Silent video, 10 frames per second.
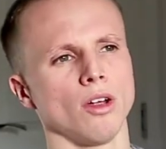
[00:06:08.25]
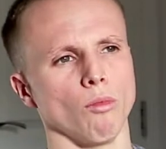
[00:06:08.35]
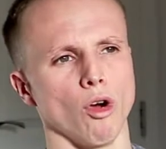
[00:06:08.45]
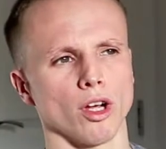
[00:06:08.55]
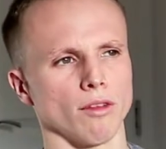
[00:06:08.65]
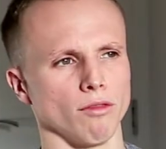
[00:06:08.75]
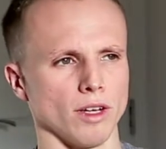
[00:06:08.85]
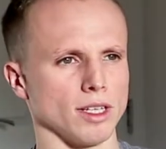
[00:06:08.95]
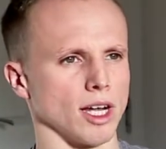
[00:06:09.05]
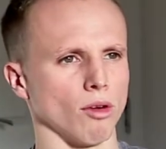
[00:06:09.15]
working
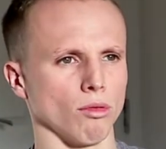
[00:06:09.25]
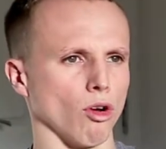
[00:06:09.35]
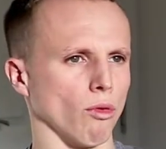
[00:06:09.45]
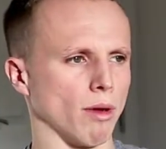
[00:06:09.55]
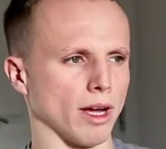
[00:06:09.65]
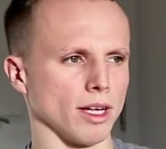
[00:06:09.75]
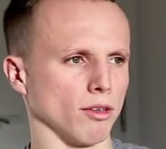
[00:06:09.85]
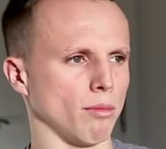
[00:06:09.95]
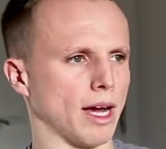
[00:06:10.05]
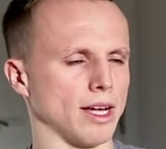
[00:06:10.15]
things out and going back in
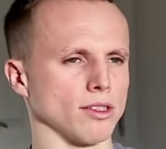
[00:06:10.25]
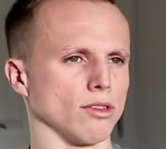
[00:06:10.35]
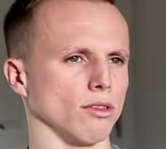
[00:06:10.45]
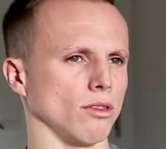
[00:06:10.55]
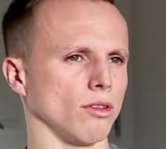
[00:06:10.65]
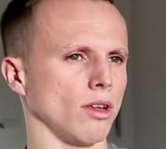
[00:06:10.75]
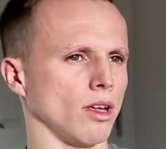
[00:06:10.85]
the past, and